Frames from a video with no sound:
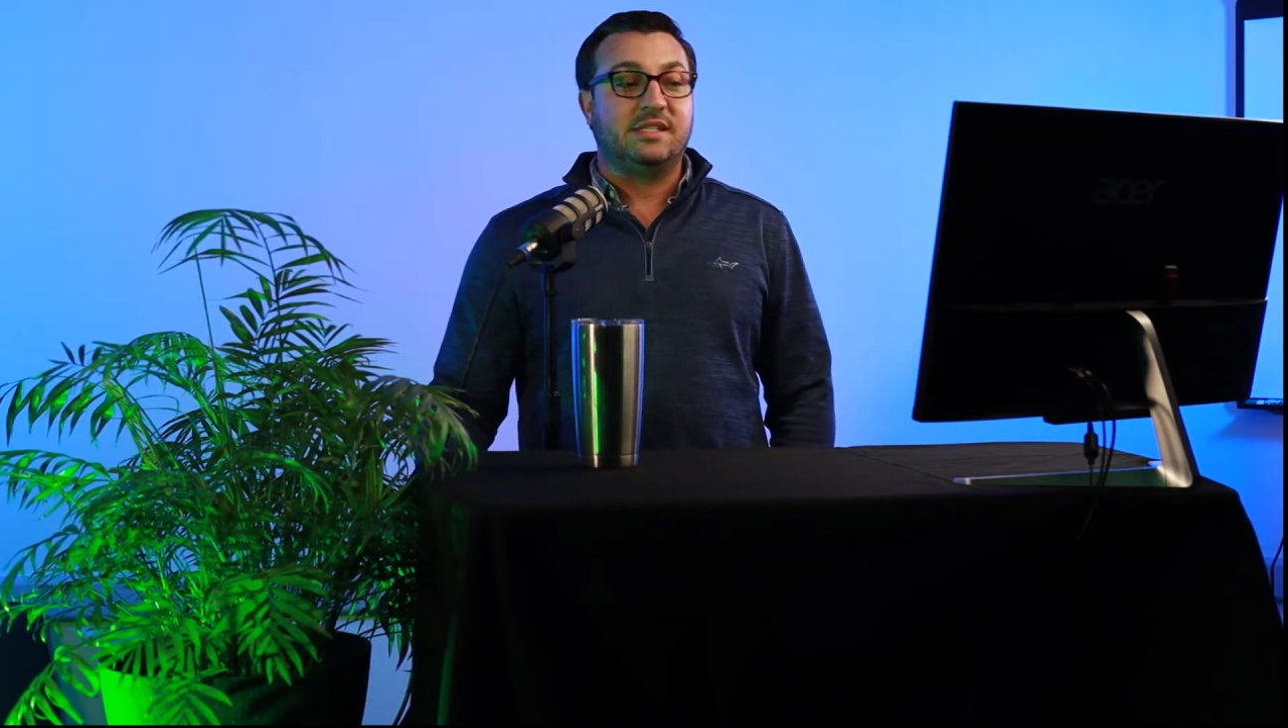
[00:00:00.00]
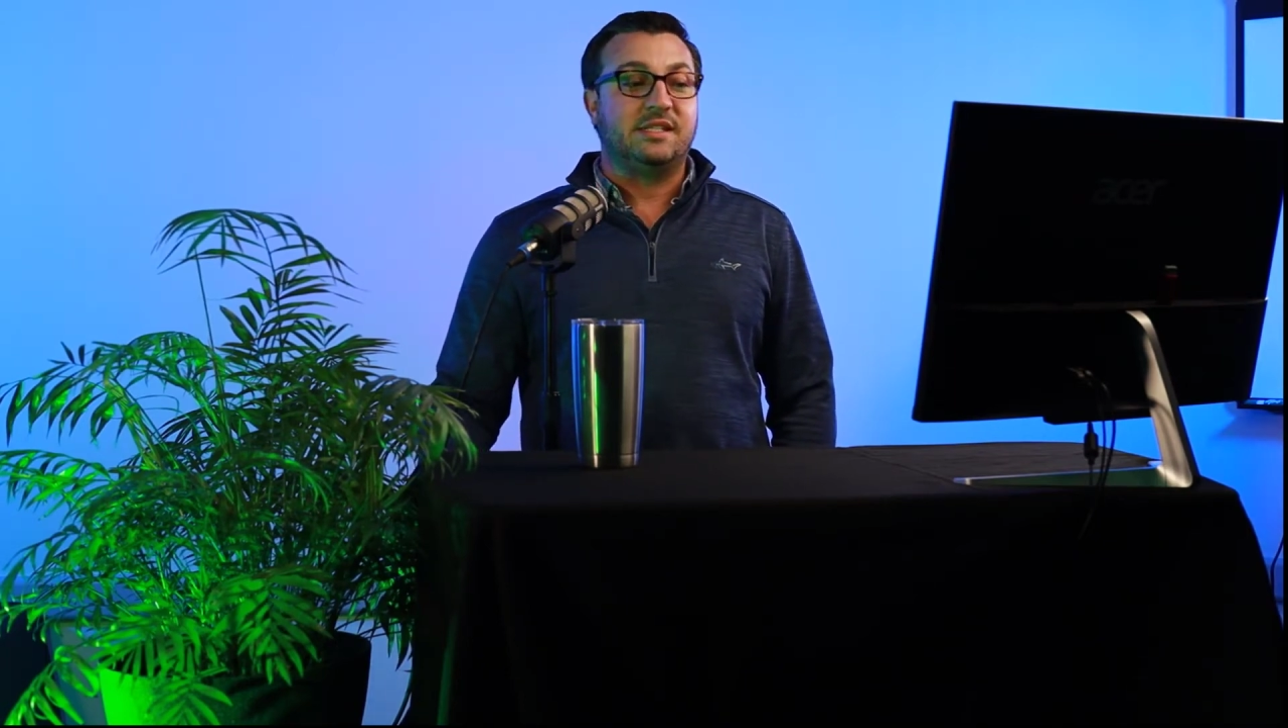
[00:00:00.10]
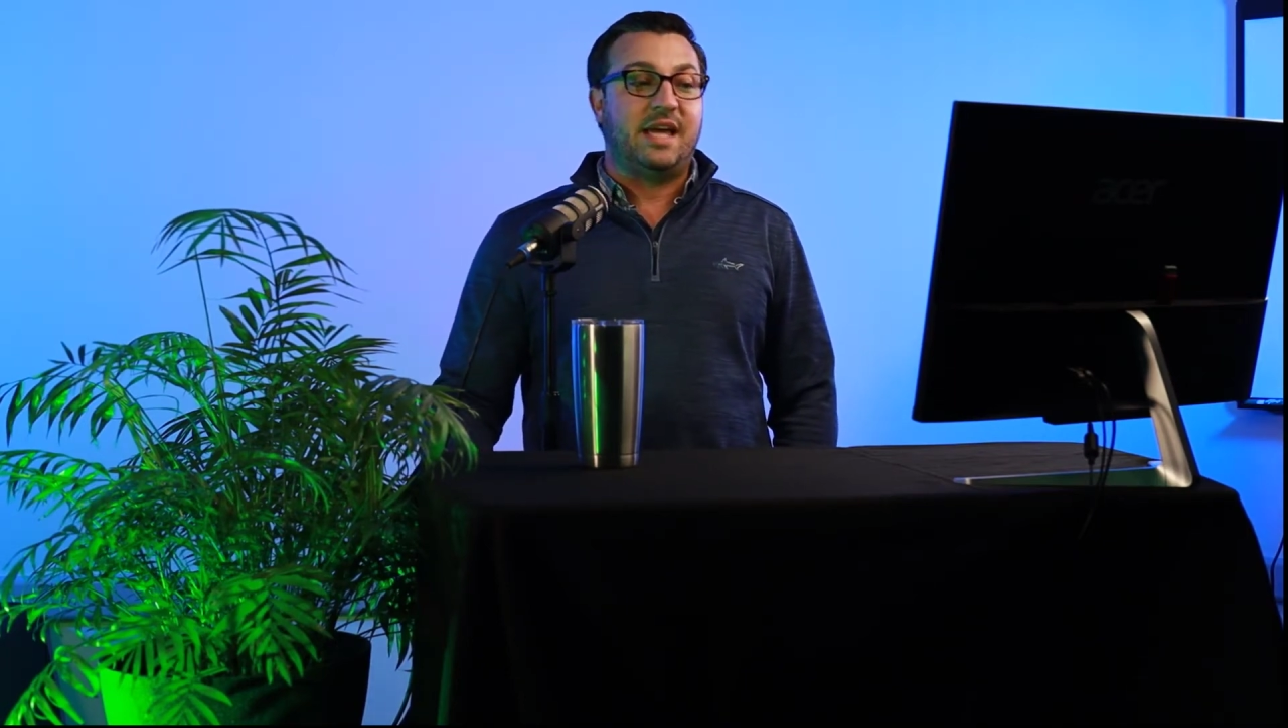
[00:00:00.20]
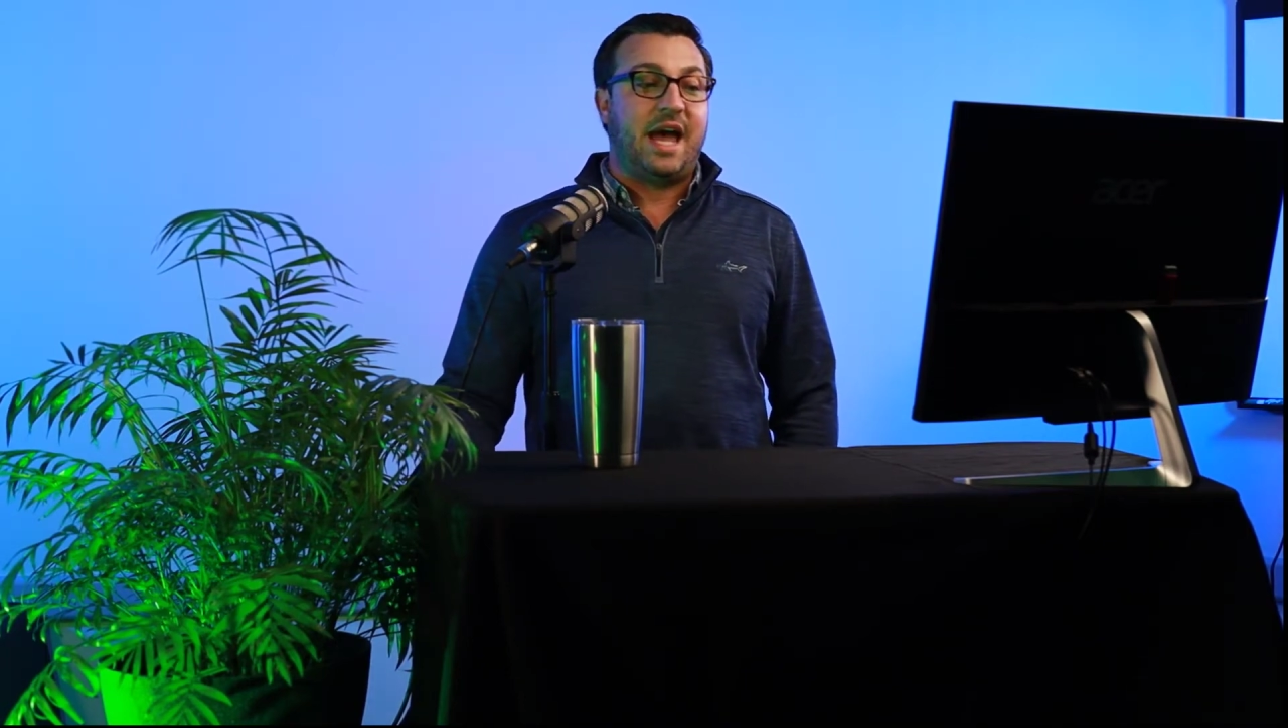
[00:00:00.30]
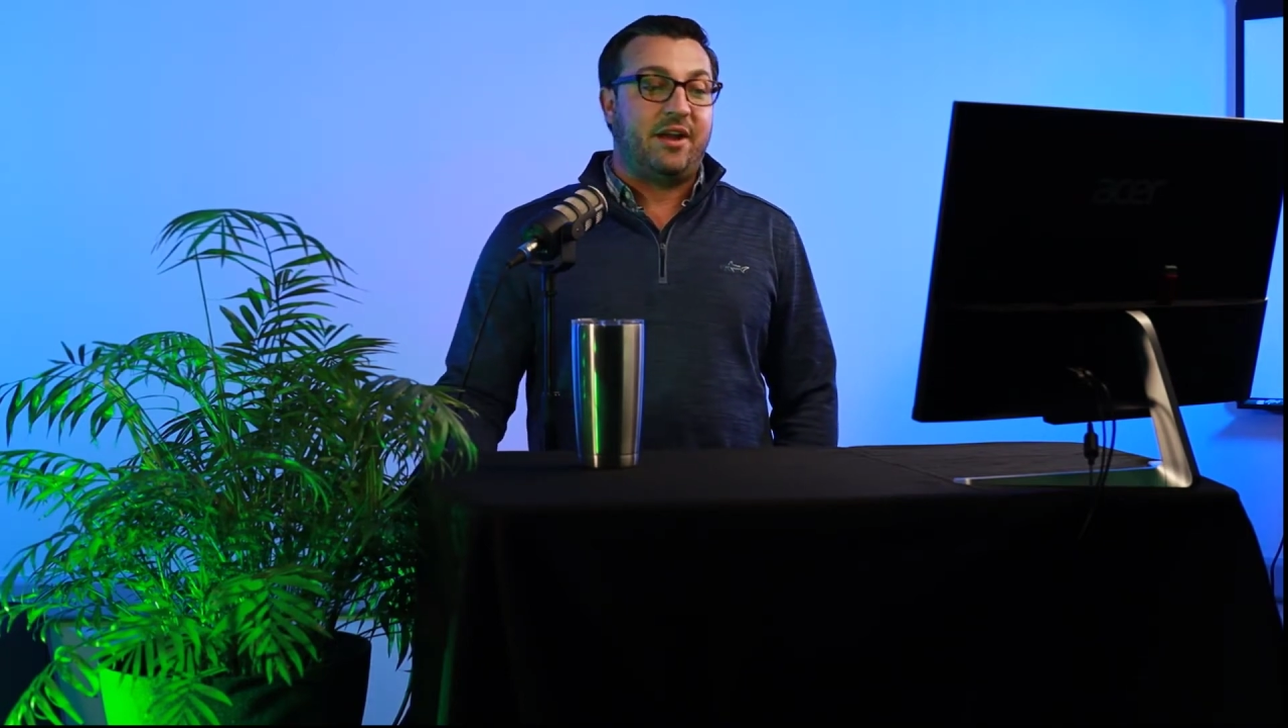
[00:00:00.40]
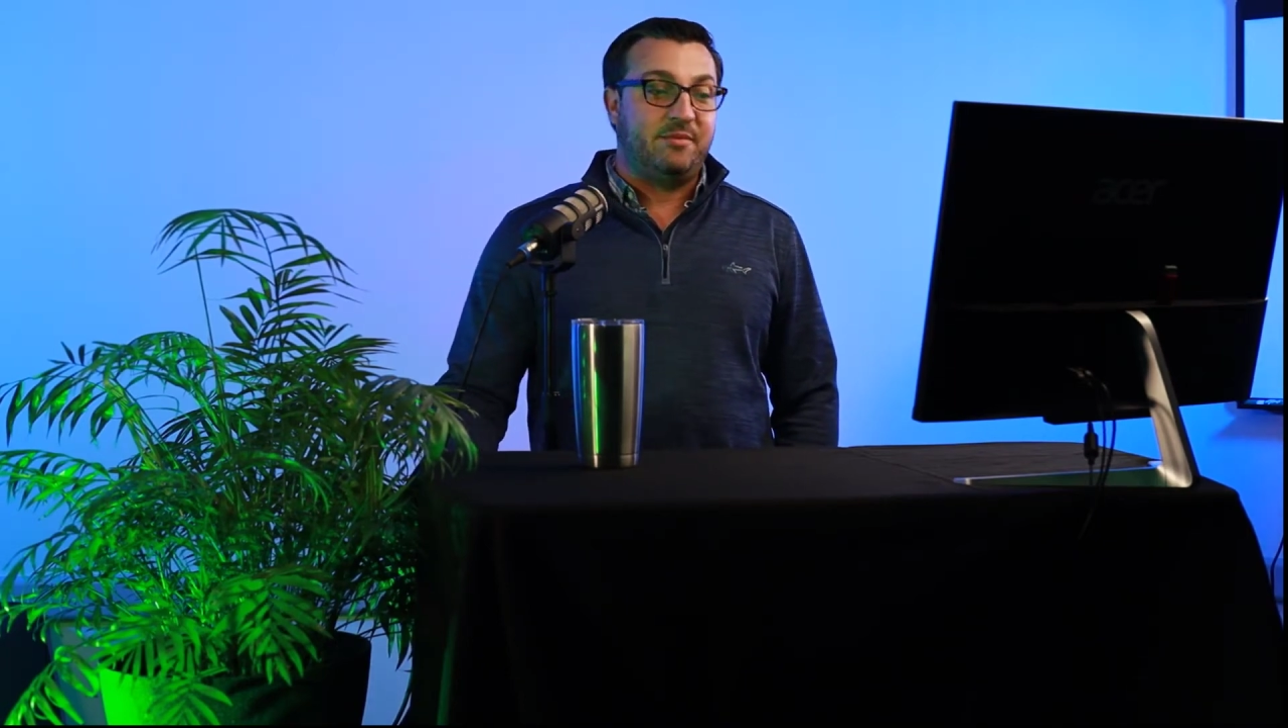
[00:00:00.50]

out of